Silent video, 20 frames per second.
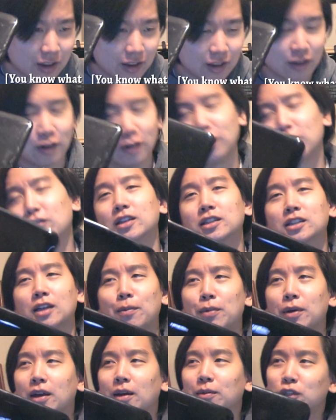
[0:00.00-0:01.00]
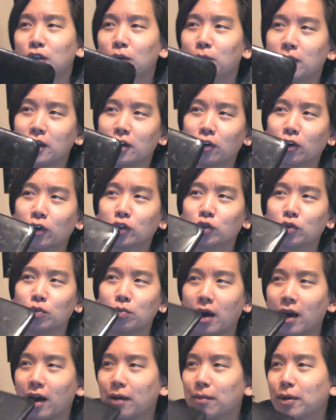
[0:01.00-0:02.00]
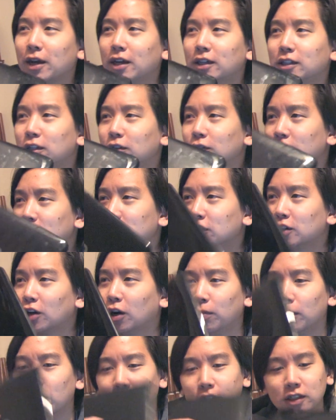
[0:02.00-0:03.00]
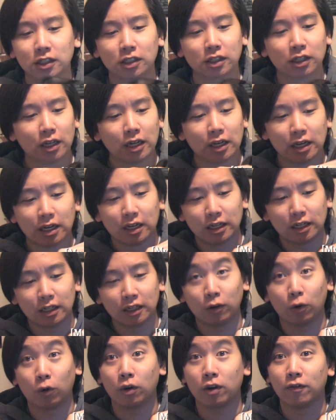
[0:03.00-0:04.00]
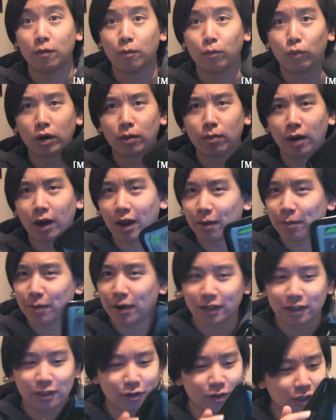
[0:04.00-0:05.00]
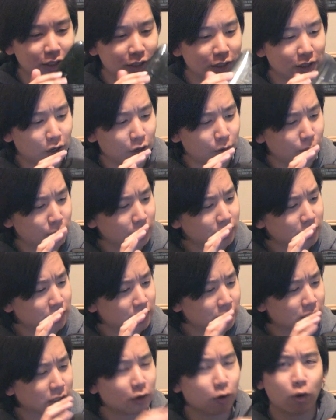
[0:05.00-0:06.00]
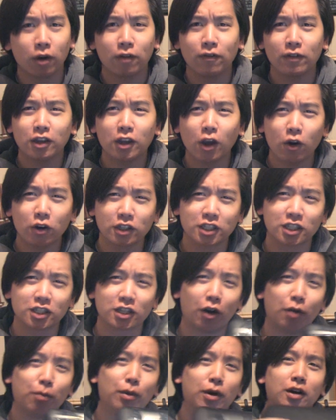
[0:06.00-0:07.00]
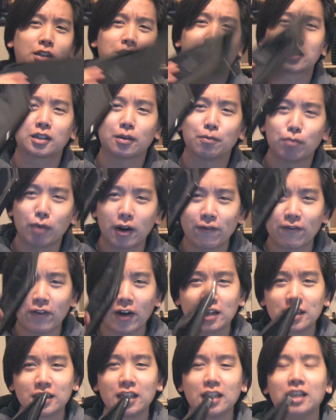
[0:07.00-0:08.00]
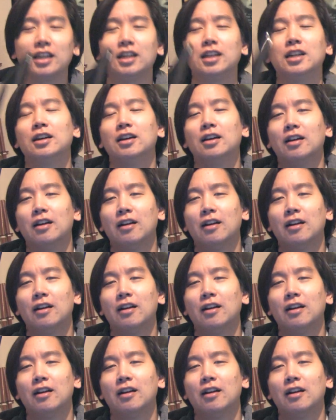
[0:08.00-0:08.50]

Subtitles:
you know, because I pick up so many girls with my iPad 2 at the Starbucks, or even bring my iPad 2 to the Starbucks, or even go to Starbucks. But if I did,